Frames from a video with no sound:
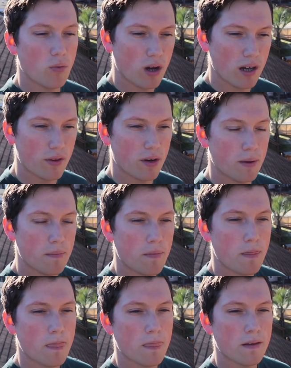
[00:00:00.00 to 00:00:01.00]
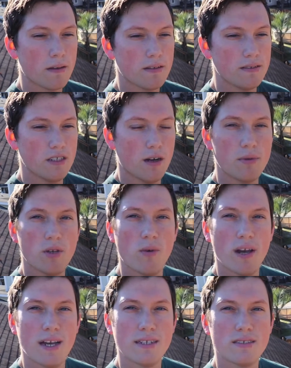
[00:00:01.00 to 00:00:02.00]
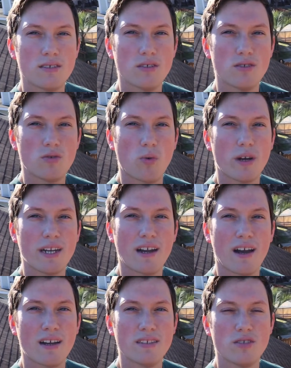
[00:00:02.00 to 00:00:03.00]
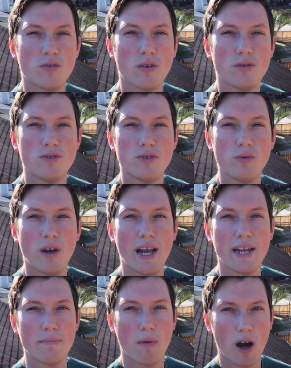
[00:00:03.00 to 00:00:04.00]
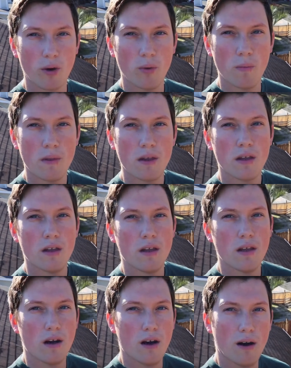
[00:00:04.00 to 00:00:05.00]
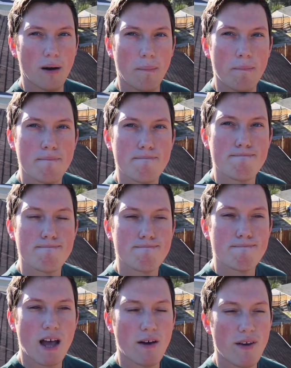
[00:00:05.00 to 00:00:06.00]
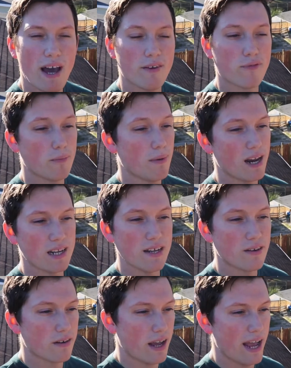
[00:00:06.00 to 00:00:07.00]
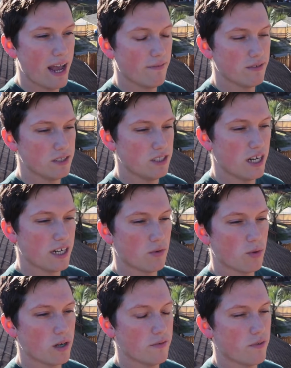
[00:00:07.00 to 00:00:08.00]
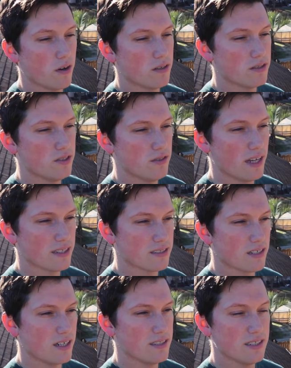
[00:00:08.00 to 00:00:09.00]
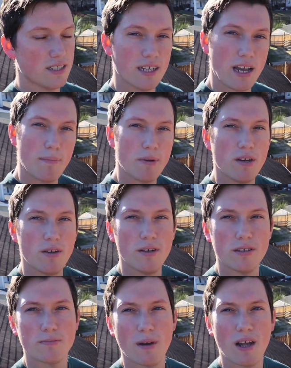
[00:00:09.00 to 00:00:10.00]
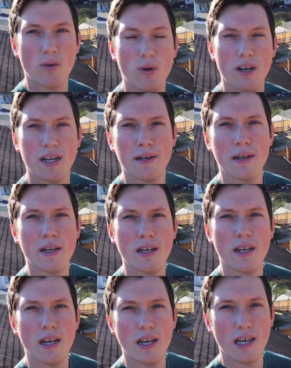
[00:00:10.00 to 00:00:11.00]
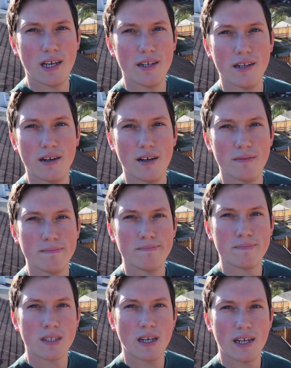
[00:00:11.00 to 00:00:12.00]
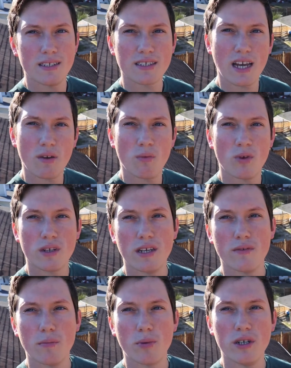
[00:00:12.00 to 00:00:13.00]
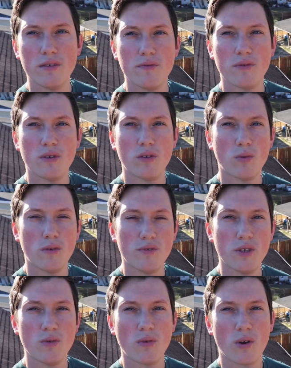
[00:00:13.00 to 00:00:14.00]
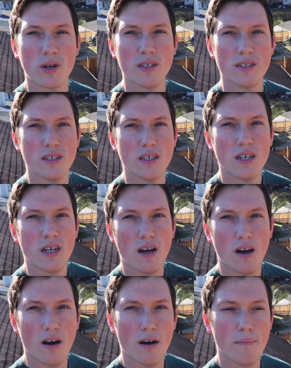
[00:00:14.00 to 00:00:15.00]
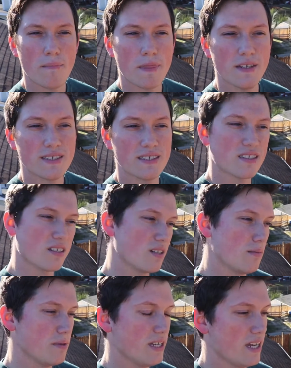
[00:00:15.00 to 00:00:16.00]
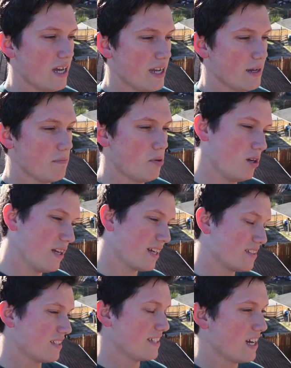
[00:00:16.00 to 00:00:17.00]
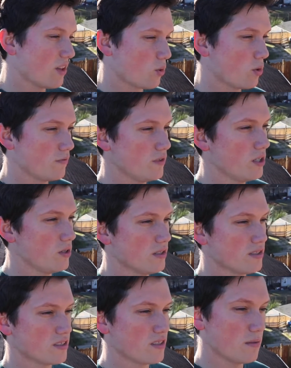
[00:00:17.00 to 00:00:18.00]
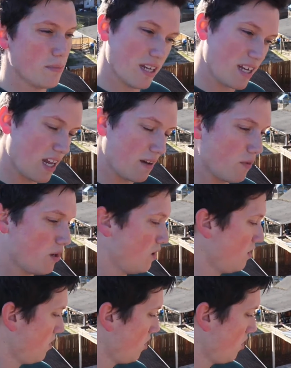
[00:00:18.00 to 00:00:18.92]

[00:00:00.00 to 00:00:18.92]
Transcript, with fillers: Weather WS2902A model. Um, I've had it for about a year and a half. It's January 1st, 2019. Happy New Year's, by the way. And um, I just kind of want to give a brief review on it. Um, this isn't going to be a putting it together review. This is going to be kind of a